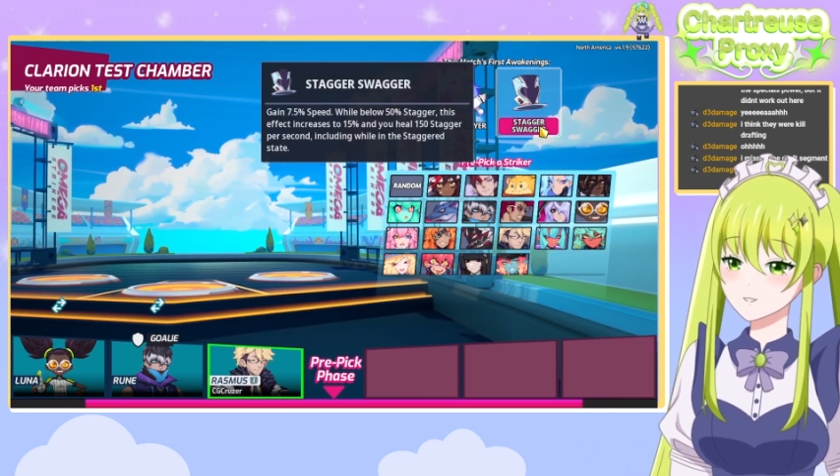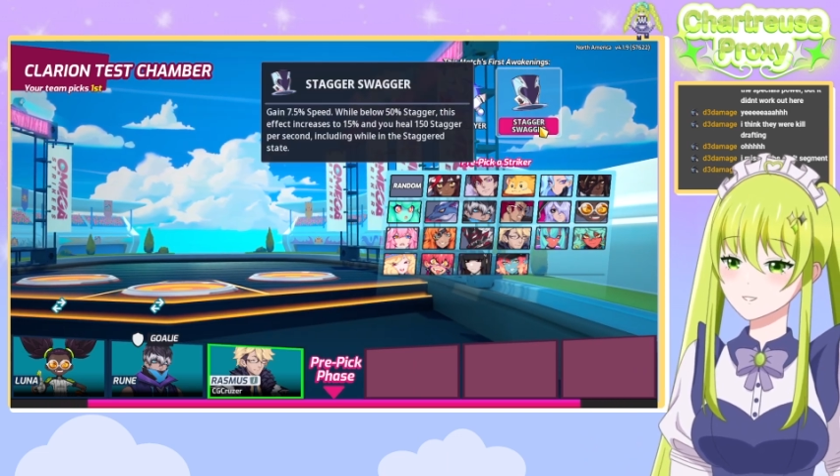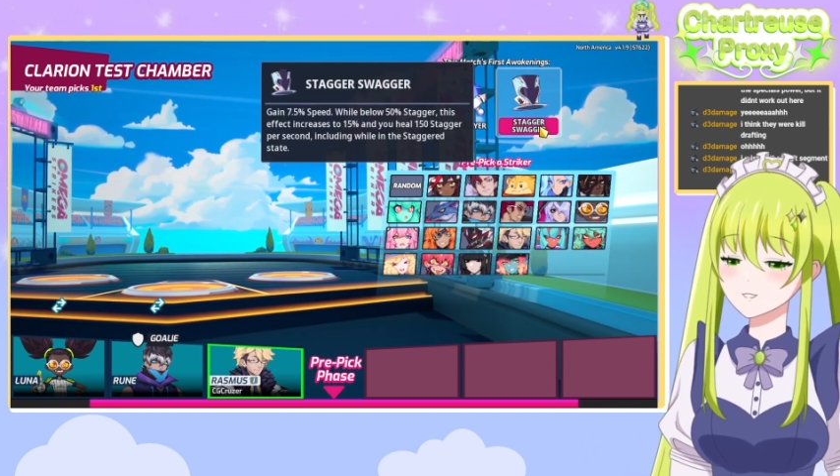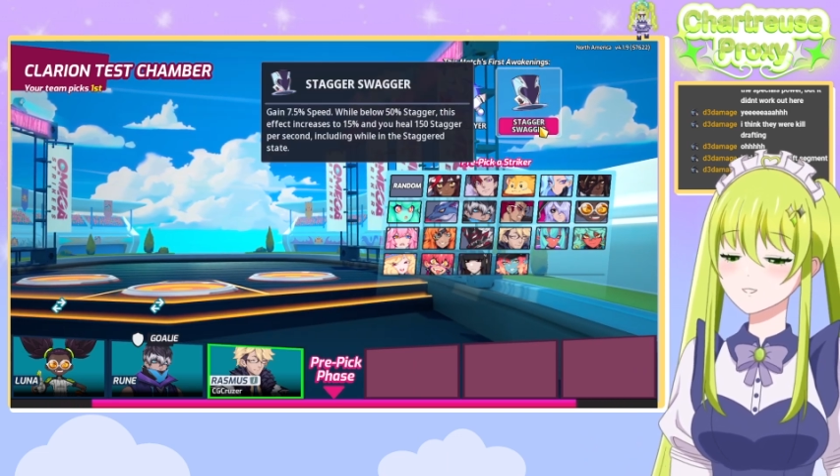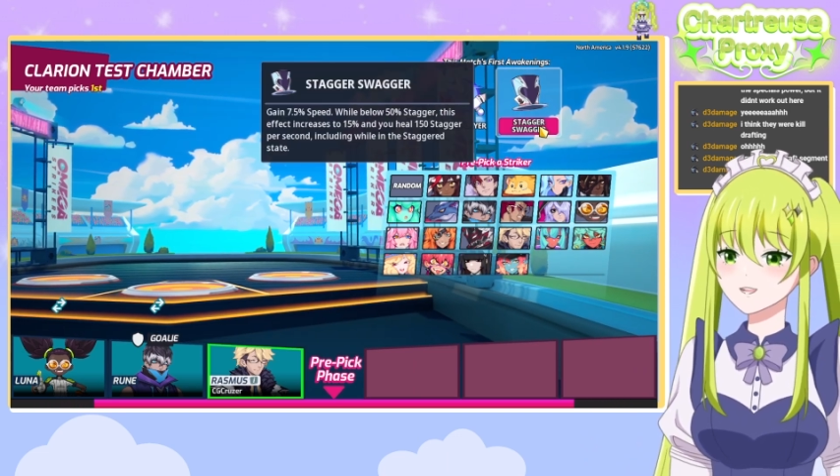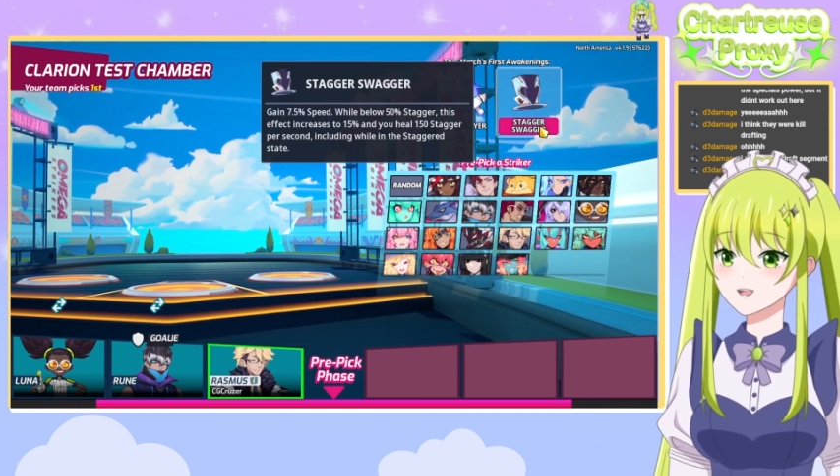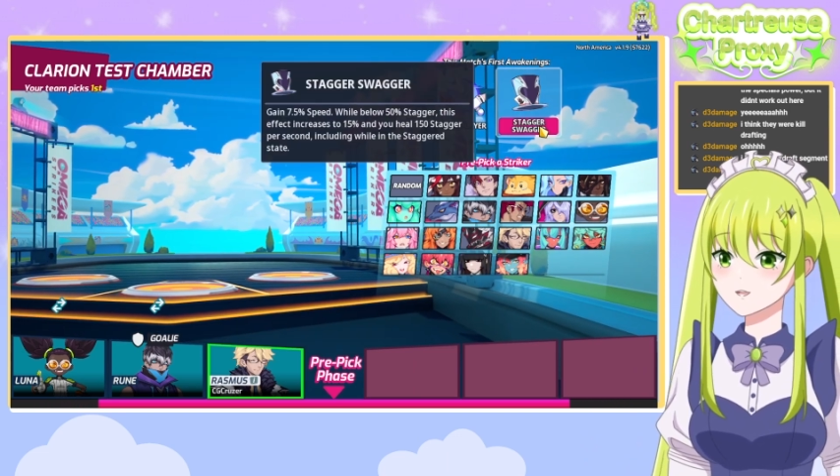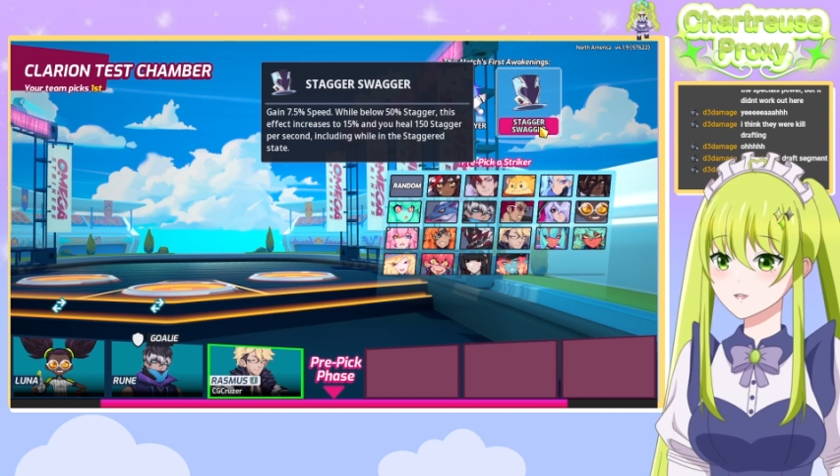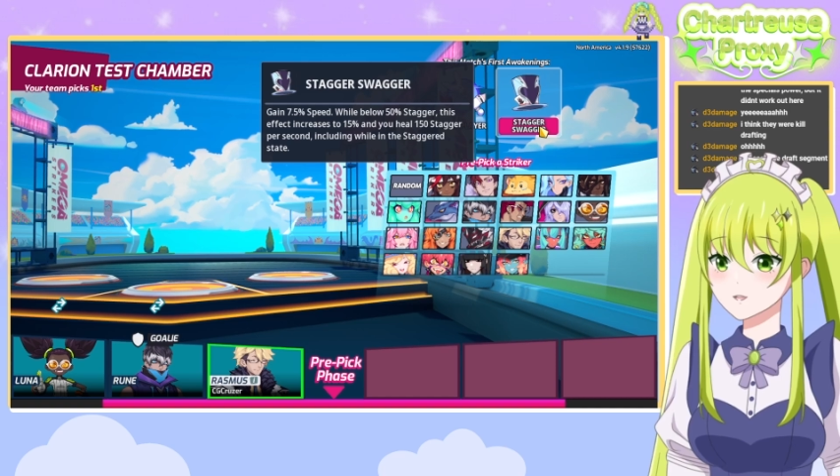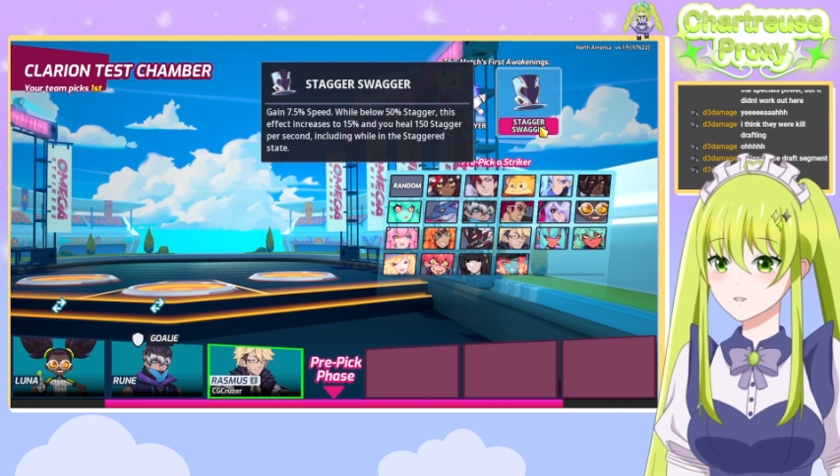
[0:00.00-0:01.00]
Stagger
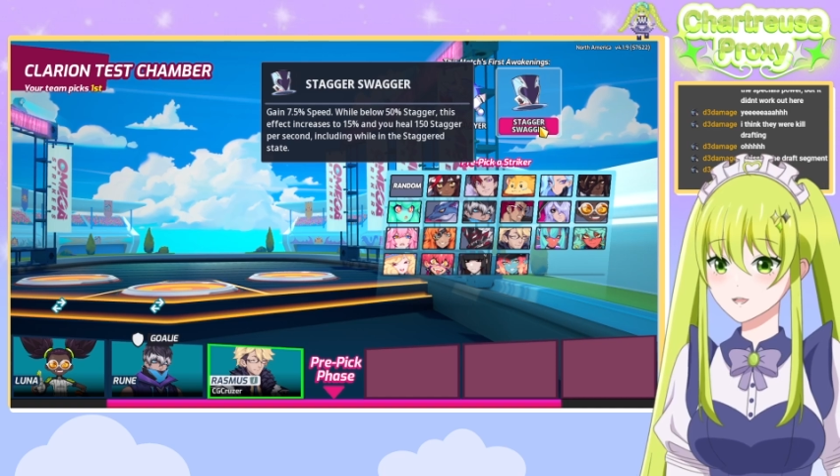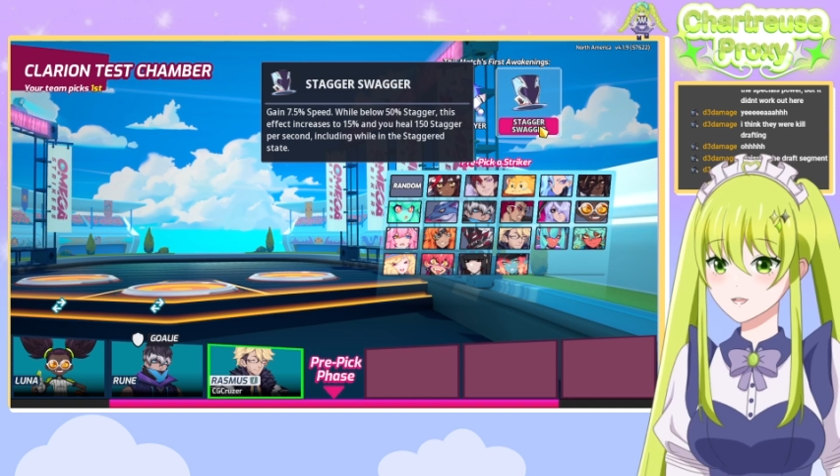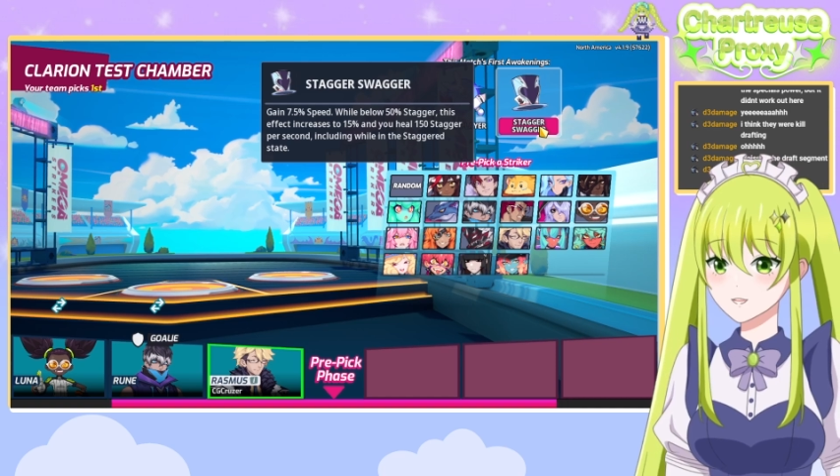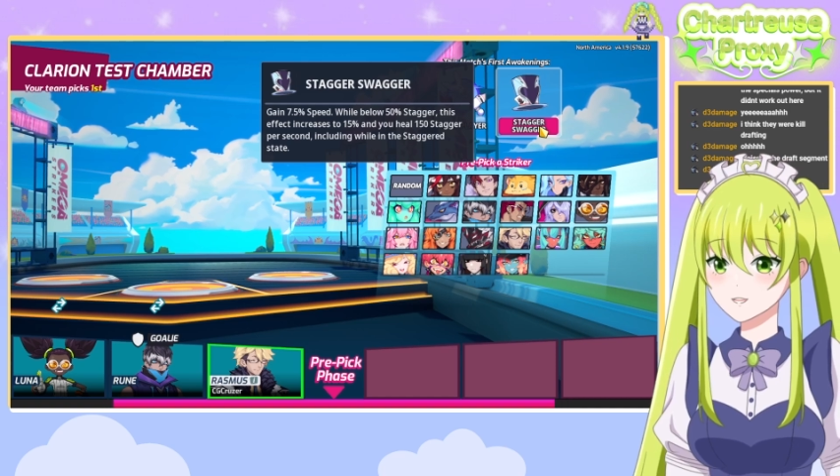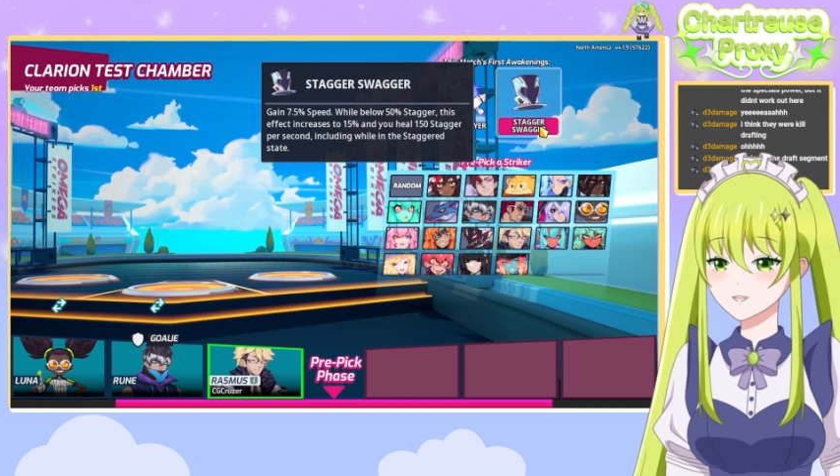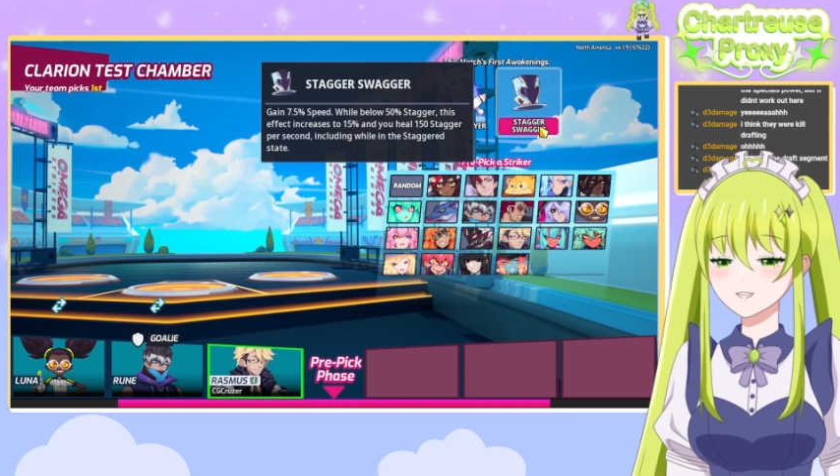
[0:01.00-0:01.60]
Swagger.